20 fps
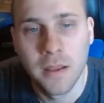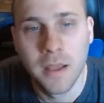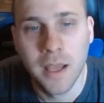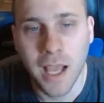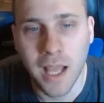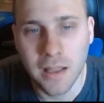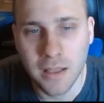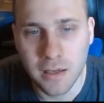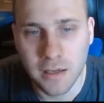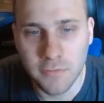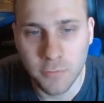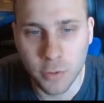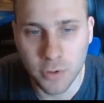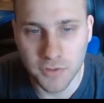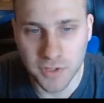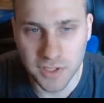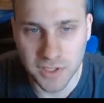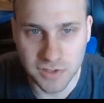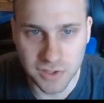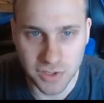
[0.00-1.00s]
I like 4 of
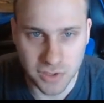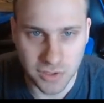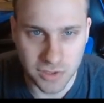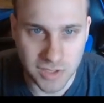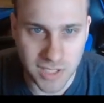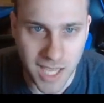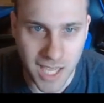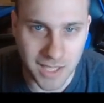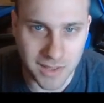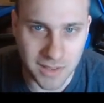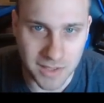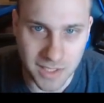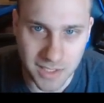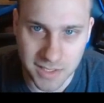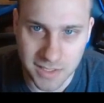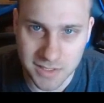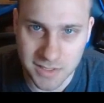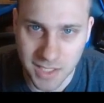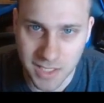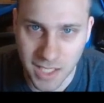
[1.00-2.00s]
these dudes at
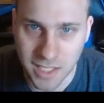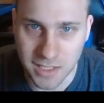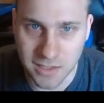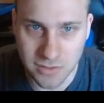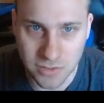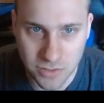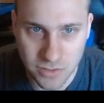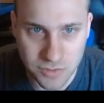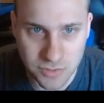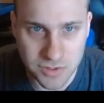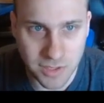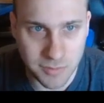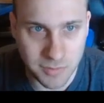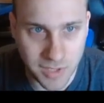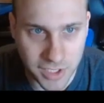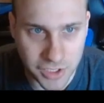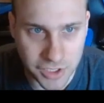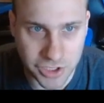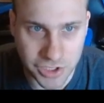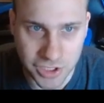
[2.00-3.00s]
this. They can do some
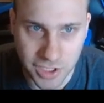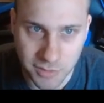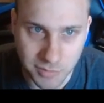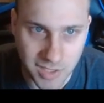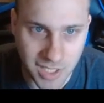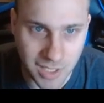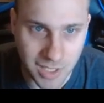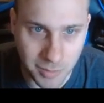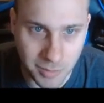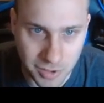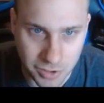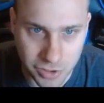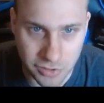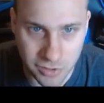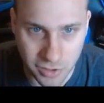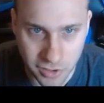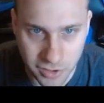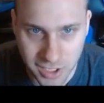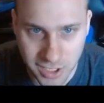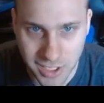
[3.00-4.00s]
nice chip damage. You're
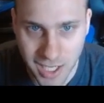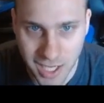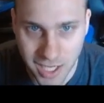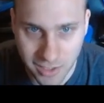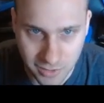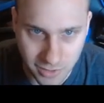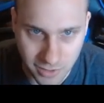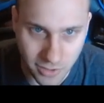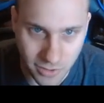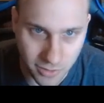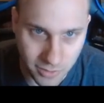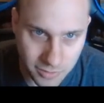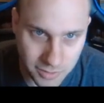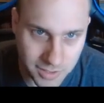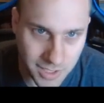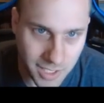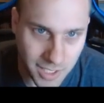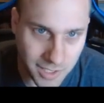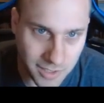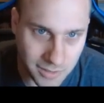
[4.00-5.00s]
looking at it, go,
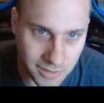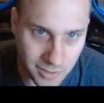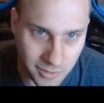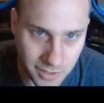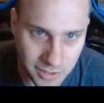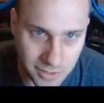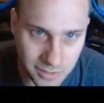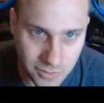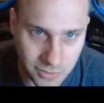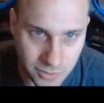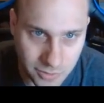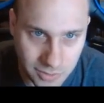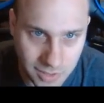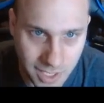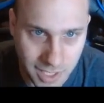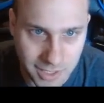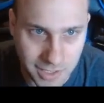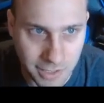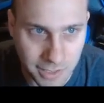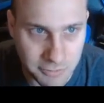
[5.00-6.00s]
okay, you know, they can do
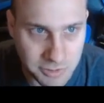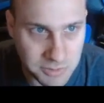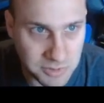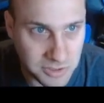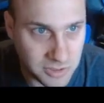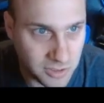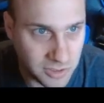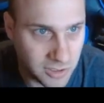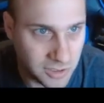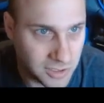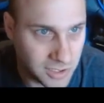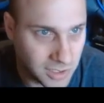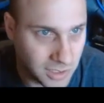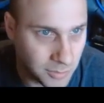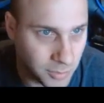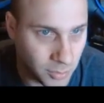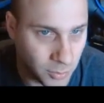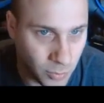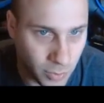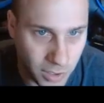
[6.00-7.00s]
9 damage per turn to
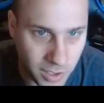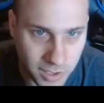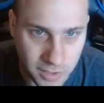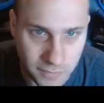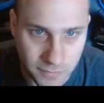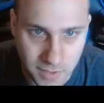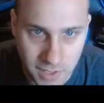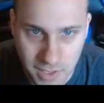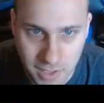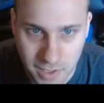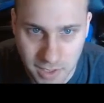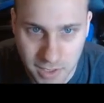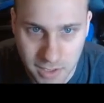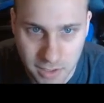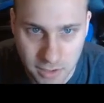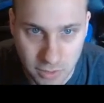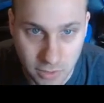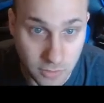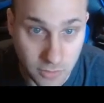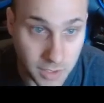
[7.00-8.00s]
number 1 if they hit.
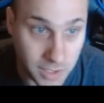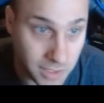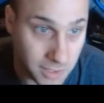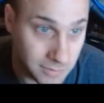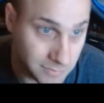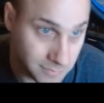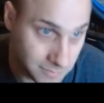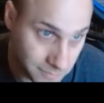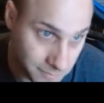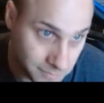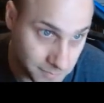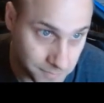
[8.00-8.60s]
You know, they can,